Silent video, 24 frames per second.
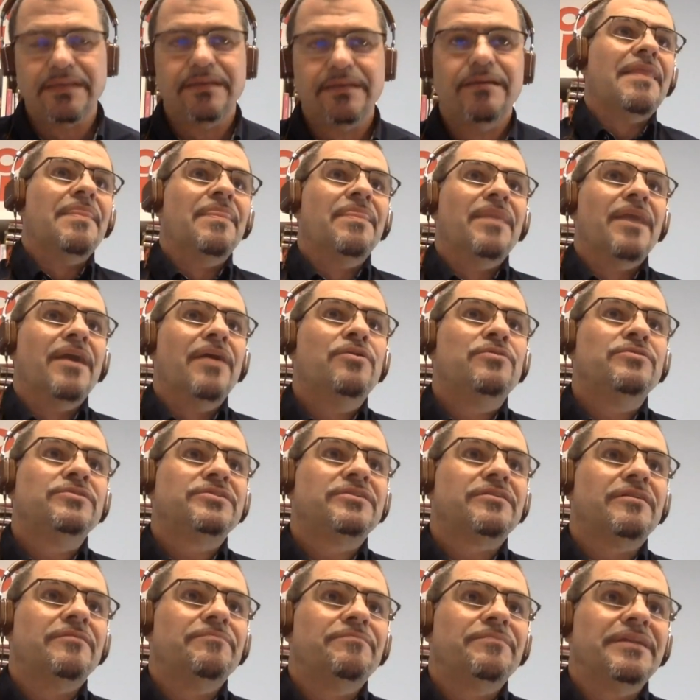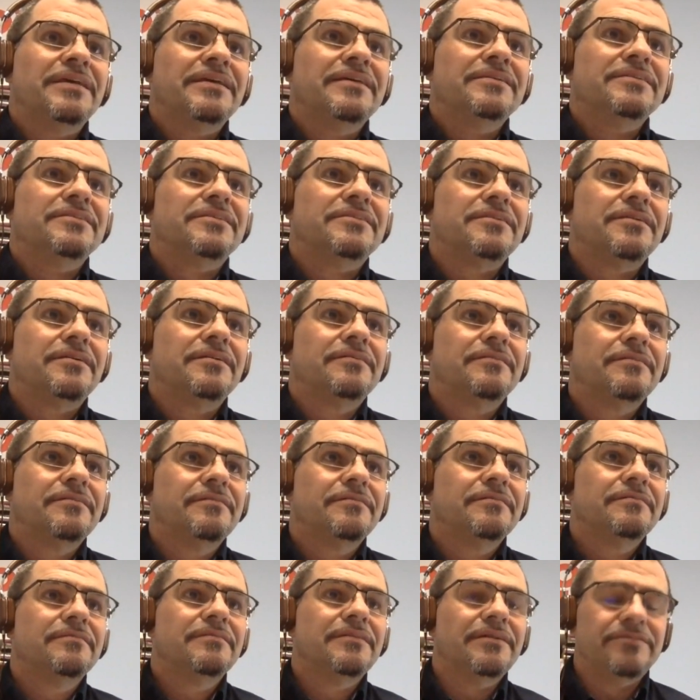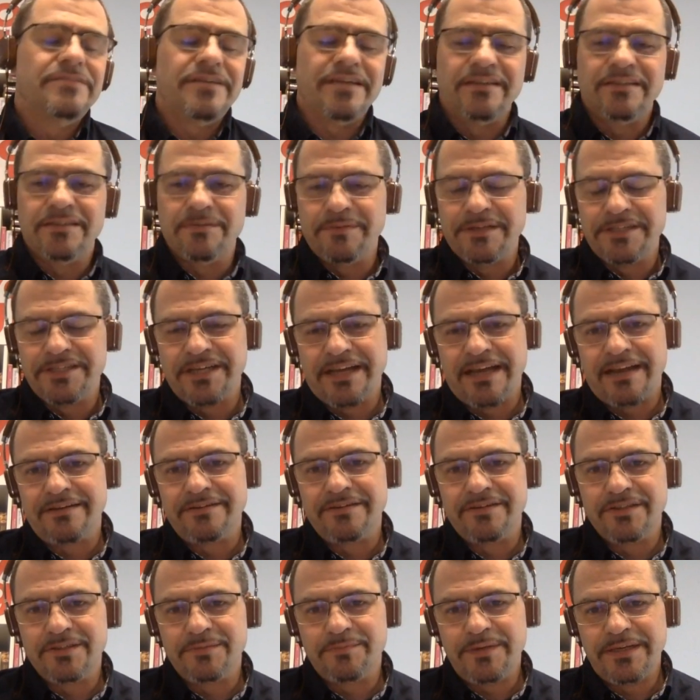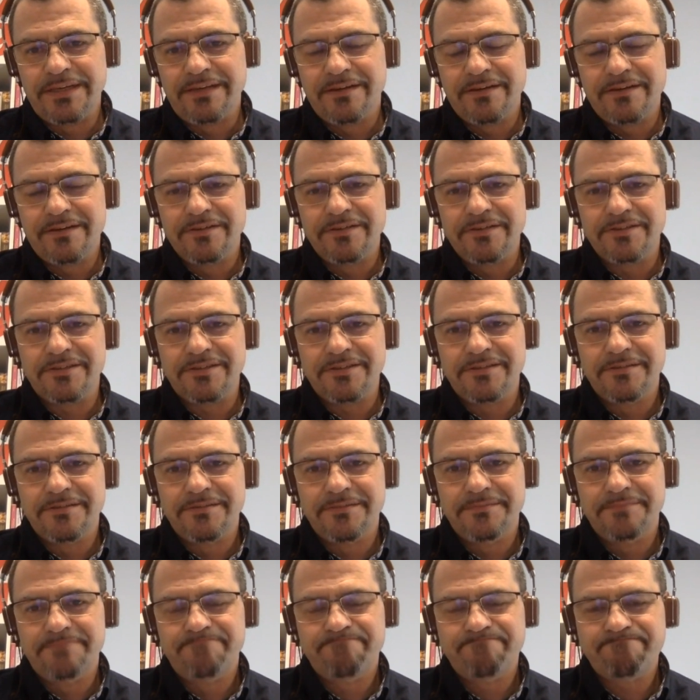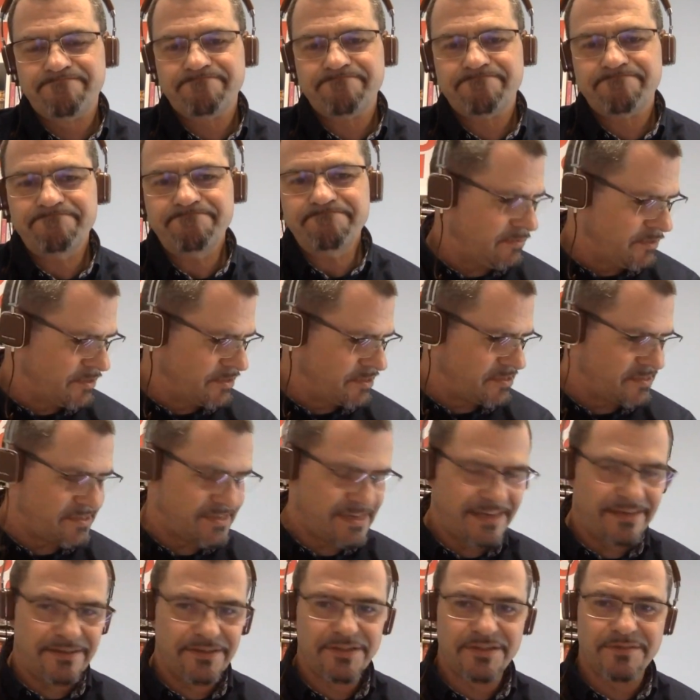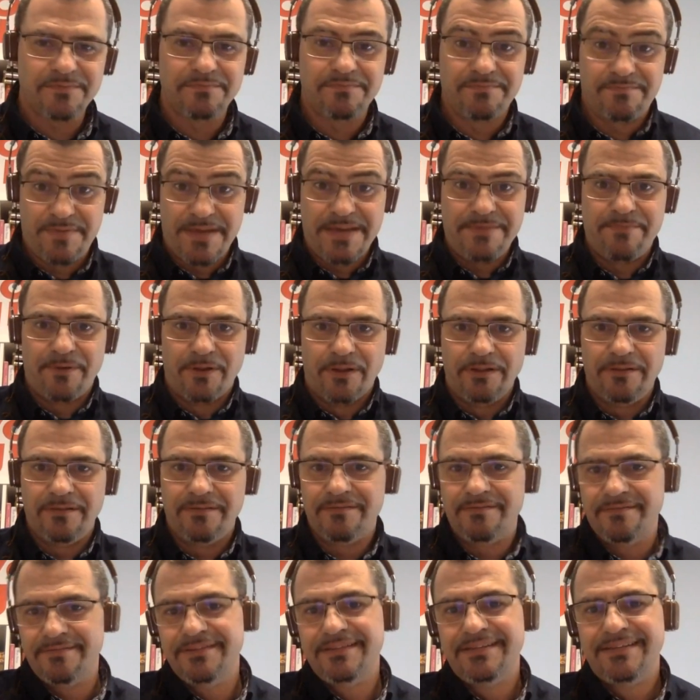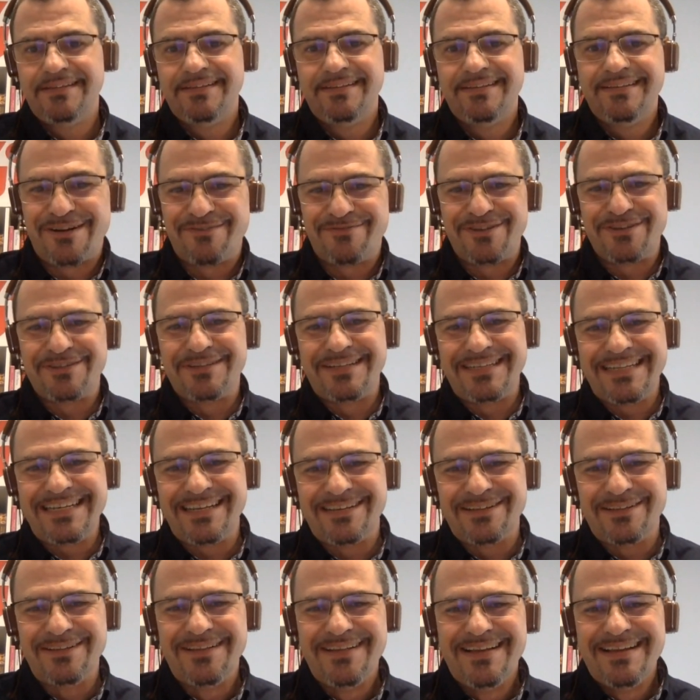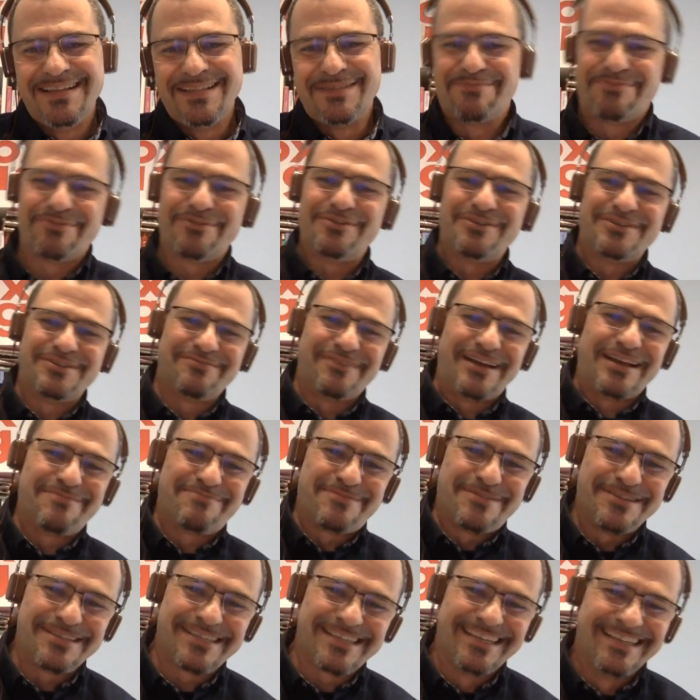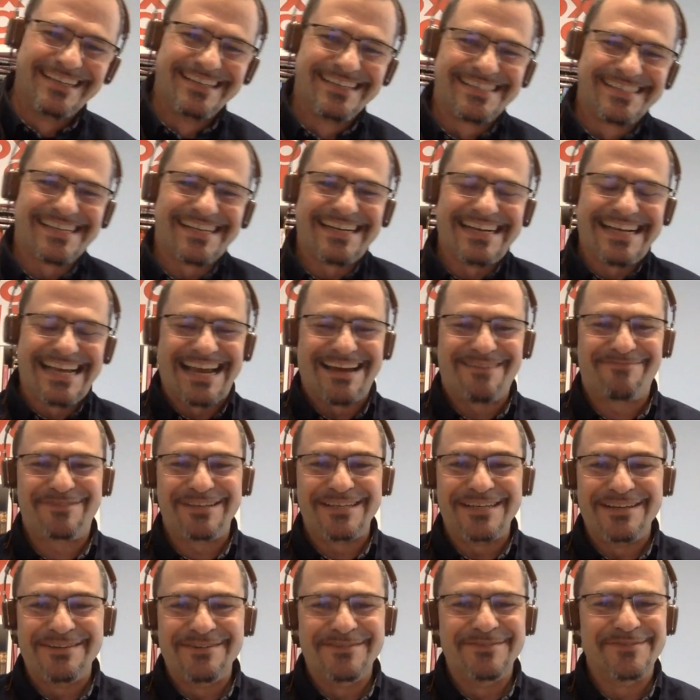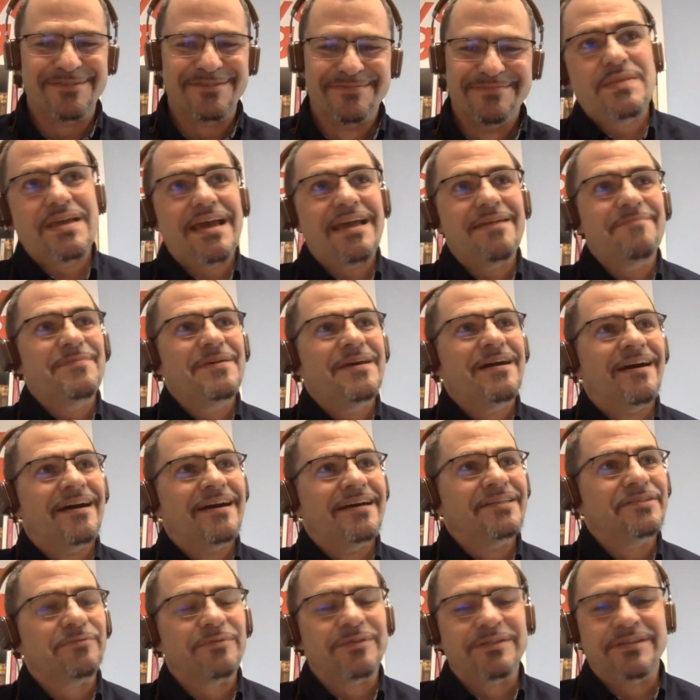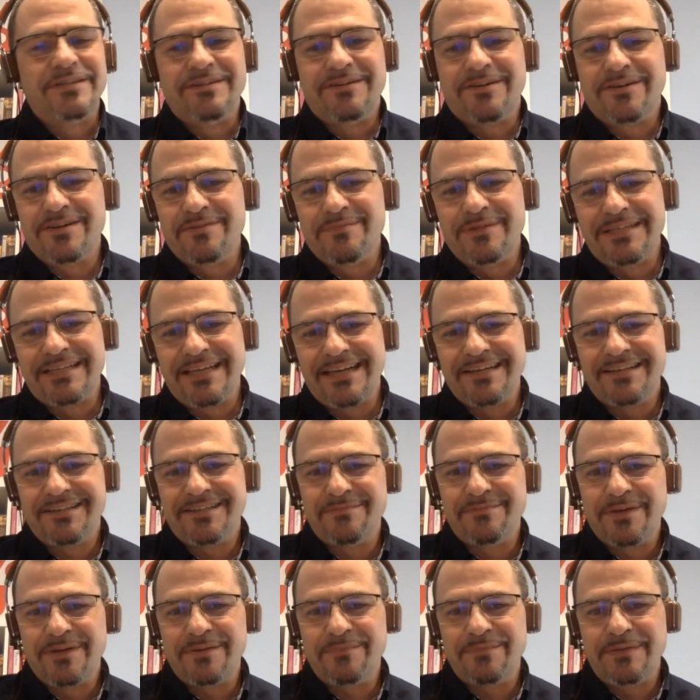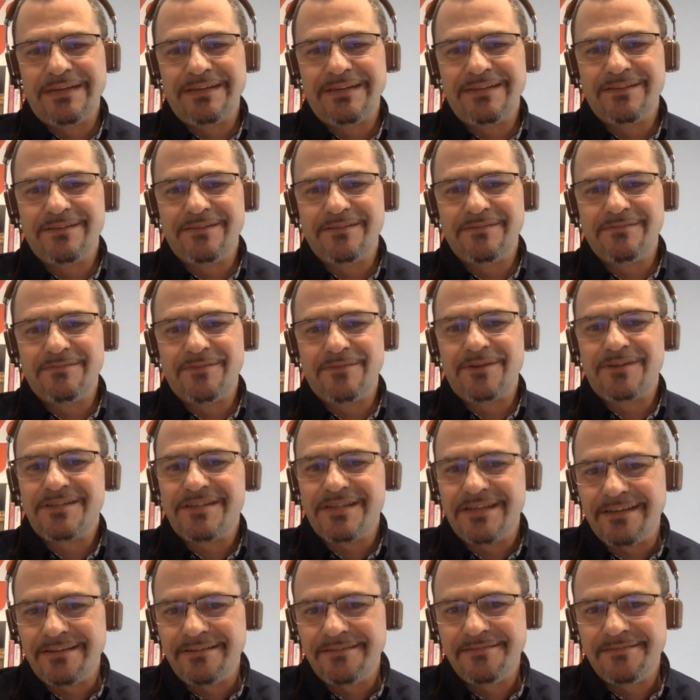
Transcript: And those companies, there tend to be challenges, because once the sales people have done the deal, poor old developers suddenly have to use APIs where the documentation might be a little wanting.